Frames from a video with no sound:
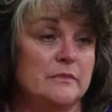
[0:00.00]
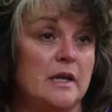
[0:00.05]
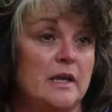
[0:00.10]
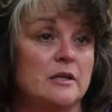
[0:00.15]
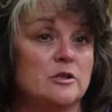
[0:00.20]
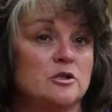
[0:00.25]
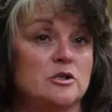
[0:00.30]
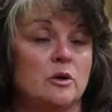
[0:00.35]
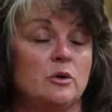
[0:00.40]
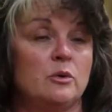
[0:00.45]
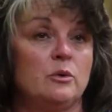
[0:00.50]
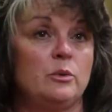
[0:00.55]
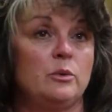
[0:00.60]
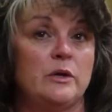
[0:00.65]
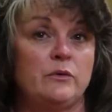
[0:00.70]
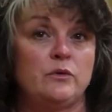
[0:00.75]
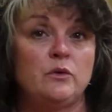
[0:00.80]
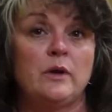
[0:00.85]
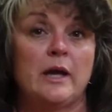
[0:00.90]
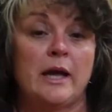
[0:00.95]
And so
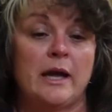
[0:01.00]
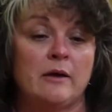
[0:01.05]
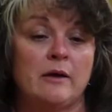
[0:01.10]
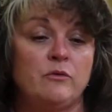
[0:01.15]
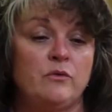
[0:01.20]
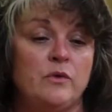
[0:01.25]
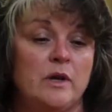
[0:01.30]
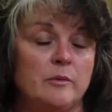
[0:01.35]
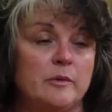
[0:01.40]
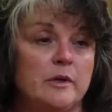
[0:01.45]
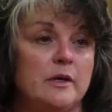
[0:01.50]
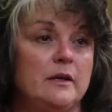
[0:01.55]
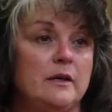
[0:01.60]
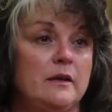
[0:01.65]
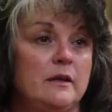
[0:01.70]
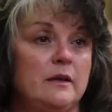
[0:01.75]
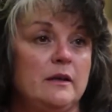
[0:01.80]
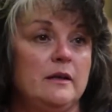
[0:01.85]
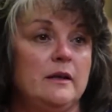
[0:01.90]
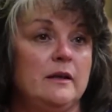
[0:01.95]
if you have
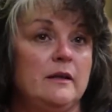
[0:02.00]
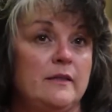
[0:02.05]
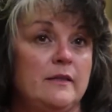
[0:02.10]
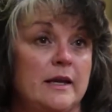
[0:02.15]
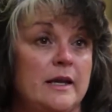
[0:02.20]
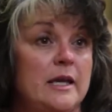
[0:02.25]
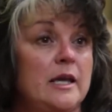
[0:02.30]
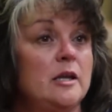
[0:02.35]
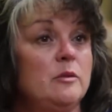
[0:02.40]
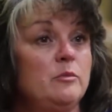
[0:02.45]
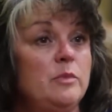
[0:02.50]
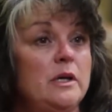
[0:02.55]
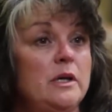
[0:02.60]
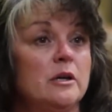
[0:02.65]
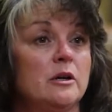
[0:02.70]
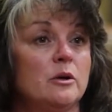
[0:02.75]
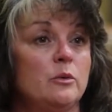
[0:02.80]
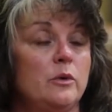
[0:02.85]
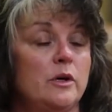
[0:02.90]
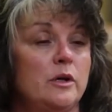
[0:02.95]
family that can be
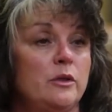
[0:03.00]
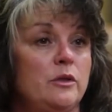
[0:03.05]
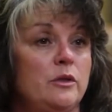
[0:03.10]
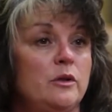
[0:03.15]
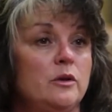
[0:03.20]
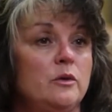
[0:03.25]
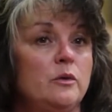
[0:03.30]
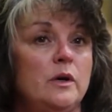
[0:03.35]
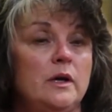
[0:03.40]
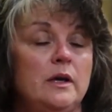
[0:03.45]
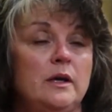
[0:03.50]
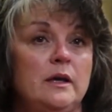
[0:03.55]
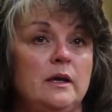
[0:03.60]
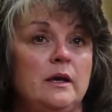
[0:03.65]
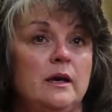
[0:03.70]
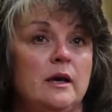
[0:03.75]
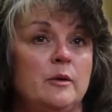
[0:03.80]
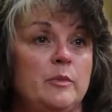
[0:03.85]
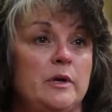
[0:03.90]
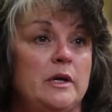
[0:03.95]
here with you,
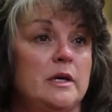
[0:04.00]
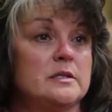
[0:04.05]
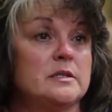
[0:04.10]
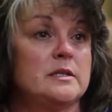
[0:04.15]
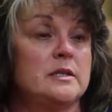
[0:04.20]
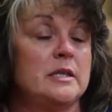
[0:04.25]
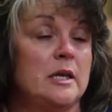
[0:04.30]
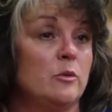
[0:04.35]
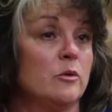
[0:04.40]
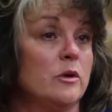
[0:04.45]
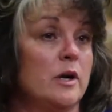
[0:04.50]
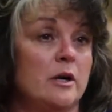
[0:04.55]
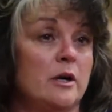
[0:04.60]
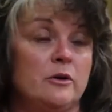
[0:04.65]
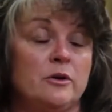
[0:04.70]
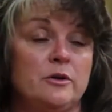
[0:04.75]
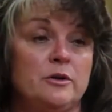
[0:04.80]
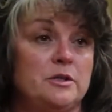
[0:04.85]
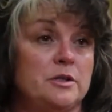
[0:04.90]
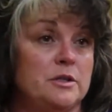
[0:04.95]
because they were not
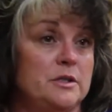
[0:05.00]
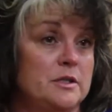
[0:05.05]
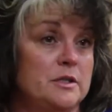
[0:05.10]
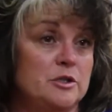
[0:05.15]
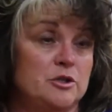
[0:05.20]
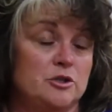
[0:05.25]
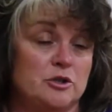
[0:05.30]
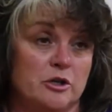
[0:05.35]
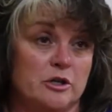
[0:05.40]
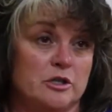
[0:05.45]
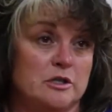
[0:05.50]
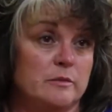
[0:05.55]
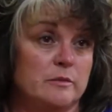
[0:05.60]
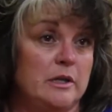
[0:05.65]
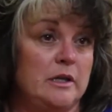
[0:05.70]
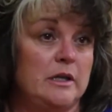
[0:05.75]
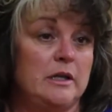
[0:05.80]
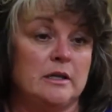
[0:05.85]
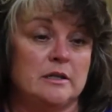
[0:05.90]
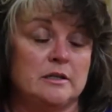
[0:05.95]
going to discharge
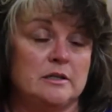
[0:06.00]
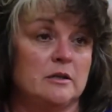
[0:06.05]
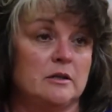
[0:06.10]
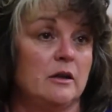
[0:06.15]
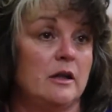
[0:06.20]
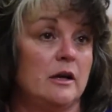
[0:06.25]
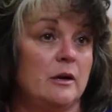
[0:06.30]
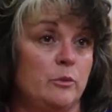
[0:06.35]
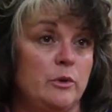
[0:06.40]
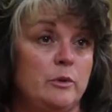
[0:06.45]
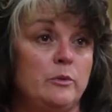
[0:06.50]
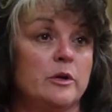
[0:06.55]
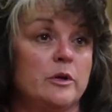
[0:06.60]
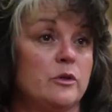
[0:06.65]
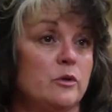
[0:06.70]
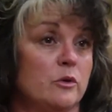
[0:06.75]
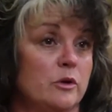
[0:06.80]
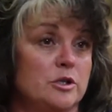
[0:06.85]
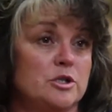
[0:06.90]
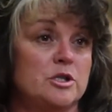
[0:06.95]
me until we went
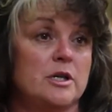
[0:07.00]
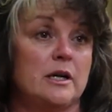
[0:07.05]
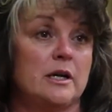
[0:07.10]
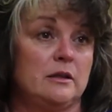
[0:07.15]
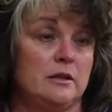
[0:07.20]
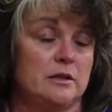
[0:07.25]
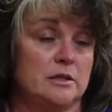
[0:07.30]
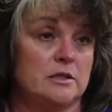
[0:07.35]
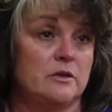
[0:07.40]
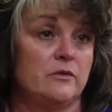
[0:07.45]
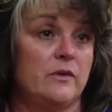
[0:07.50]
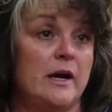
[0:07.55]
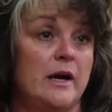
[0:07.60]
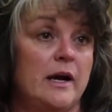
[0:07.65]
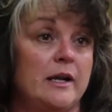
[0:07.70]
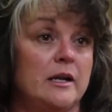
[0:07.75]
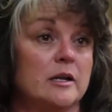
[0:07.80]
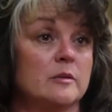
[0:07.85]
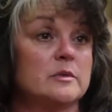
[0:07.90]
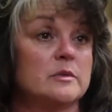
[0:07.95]
through a checklist of
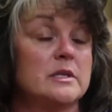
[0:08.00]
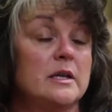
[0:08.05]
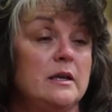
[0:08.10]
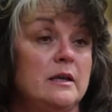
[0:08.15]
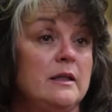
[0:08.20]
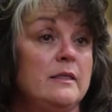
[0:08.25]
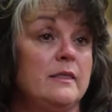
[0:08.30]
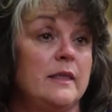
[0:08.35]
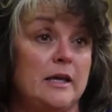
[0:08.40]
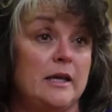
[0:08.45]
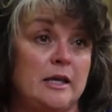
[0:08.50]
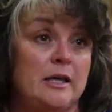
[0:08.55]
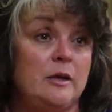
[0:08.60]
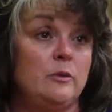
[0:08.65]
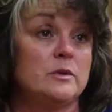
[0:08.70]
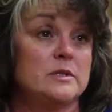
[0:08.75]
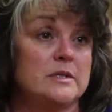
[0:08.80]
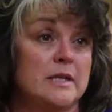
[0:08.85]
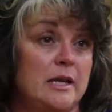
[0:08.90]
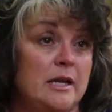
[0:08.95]
items that he
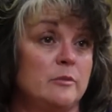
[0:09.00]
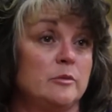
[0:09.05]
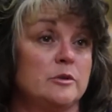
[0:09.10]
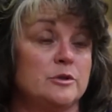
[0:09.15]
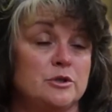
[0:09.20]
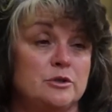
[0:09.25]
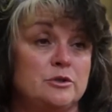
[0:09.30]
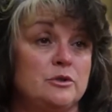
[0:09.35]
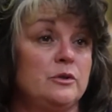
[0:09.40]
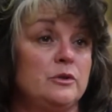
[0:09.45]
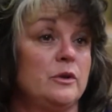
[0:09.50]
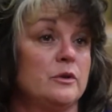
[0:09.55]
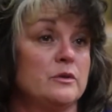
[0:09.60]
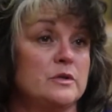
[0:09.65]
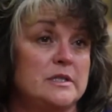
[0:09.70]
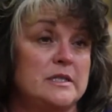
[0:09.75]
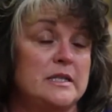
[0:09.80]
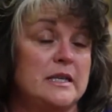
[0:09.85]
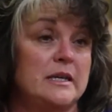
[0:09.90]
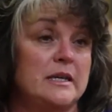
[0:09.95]
was able to do
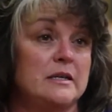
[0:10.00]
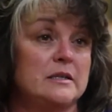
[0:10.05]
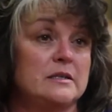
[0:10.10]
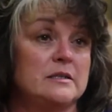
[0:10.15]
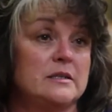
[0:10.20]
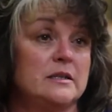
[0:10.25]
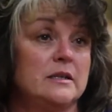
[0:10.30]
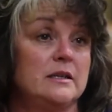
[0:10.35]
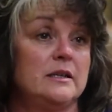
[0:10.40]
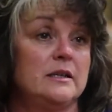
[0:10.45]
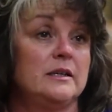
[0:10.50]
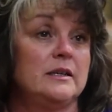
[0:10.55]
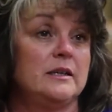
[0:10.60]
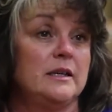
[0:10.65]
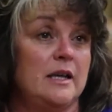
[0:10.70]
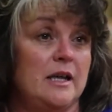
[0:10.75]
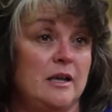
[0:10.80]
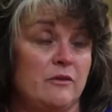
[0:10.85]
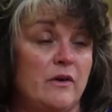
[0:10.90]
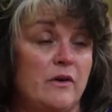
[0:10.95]
those things
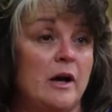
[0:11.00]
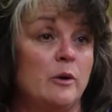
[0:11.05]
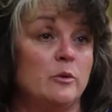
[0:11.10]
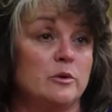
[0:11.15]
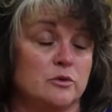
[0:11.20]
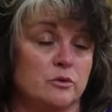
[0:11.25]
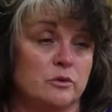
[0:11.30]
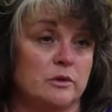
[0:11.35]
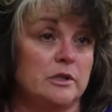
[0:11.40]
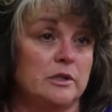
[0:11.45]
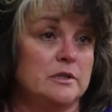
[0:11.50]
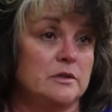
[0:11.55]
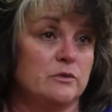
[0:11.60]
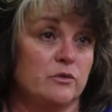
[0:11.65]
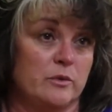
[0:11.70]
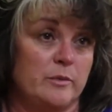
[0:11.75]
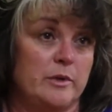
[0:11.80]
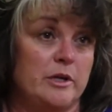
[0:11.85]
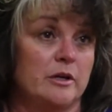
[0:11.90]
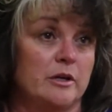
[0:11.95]
if I was released
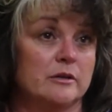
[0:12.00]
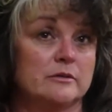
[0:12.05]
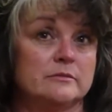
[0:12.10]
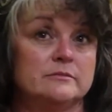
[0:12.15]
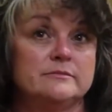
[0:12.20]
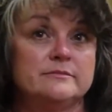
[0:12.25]
from here.